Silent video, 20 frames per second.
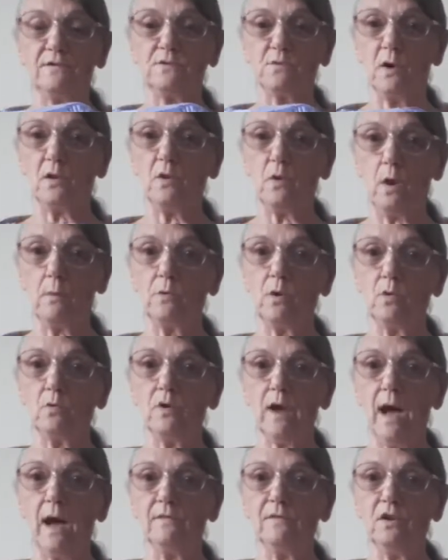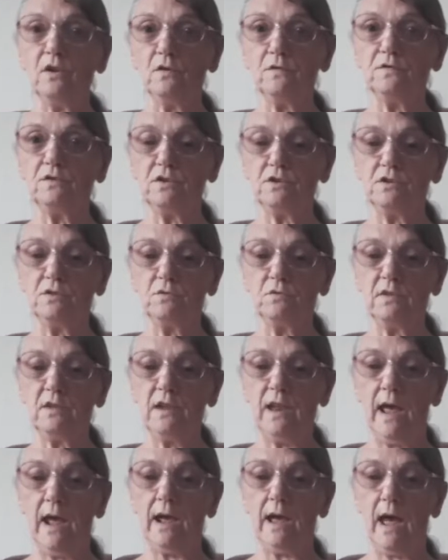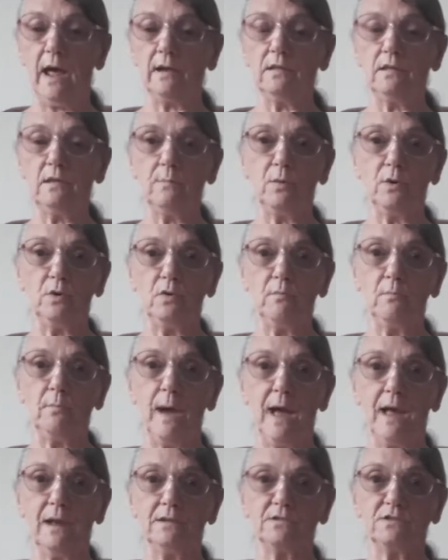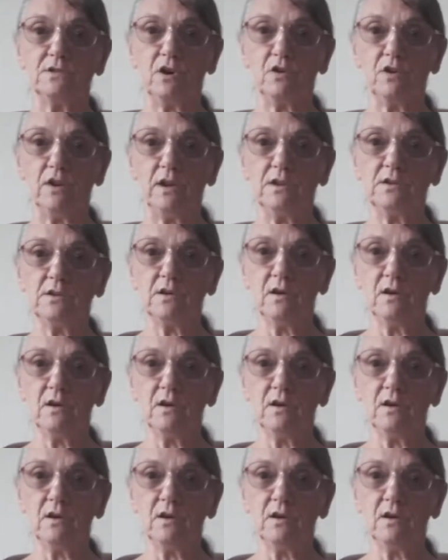so I know I'm going to have enough to do the neck and the button bands on it.